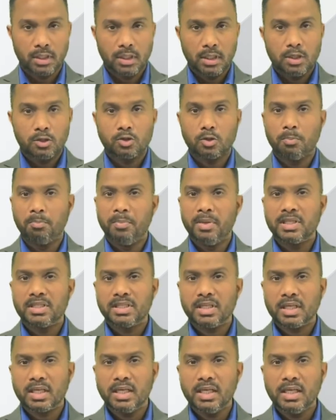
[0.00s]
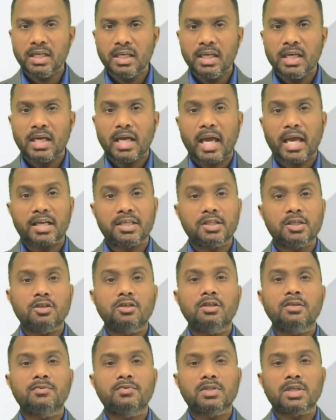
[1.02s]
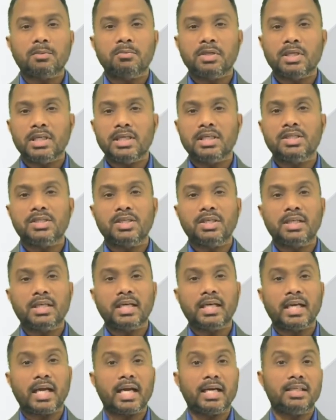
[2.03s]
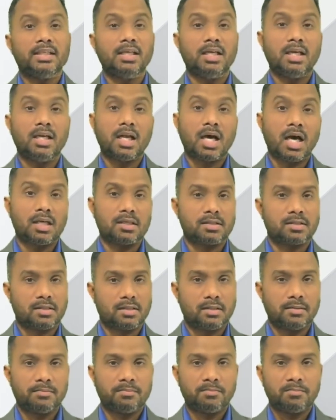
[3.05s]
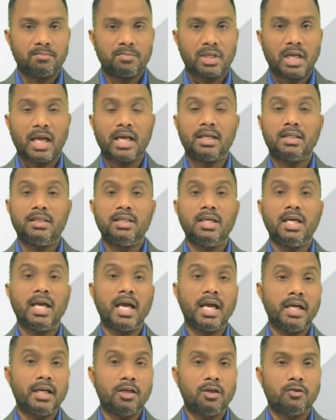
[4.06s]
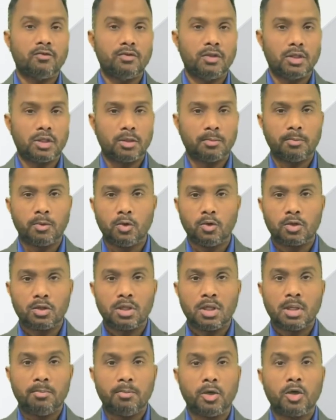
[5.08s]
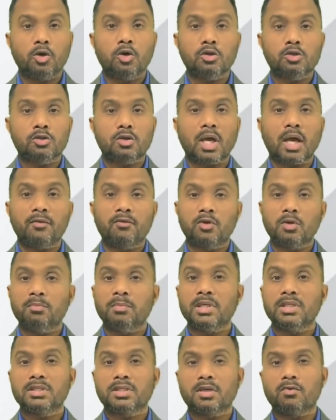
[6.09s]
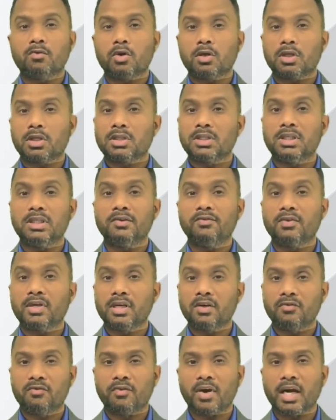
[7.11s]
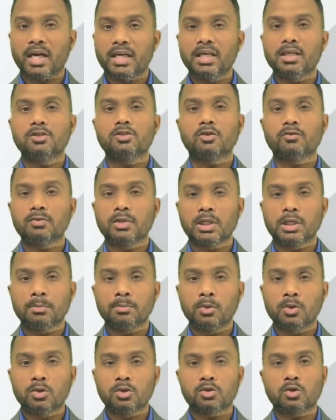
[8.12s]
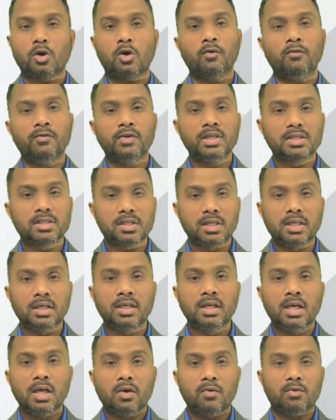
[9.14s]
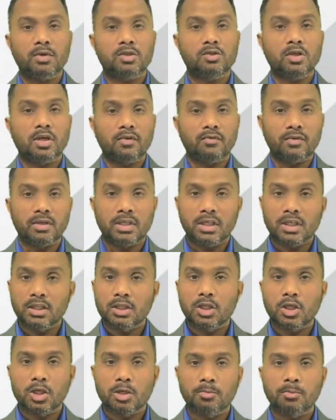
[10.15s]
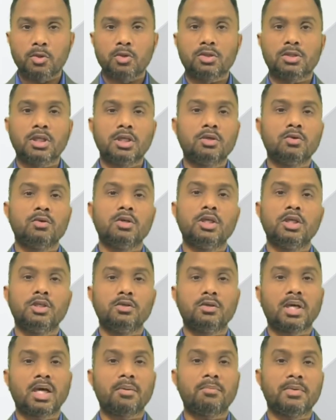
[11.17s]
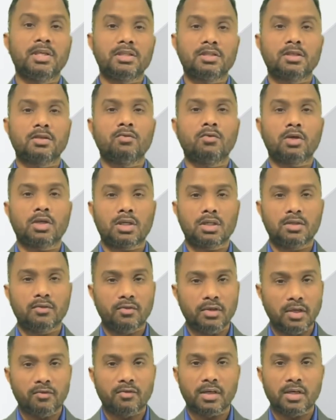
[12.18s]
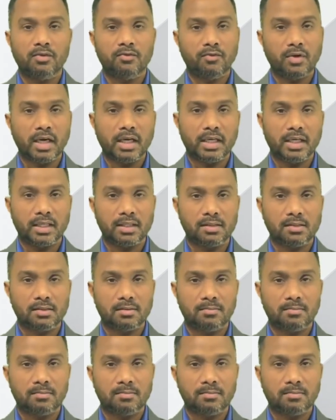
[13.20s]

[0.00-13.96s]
So basically executive summary is written at the last and the end of the report, because you have to mention what are the different findings of the reports. Obviously once you have written the report, then only you can mention what are the different findings.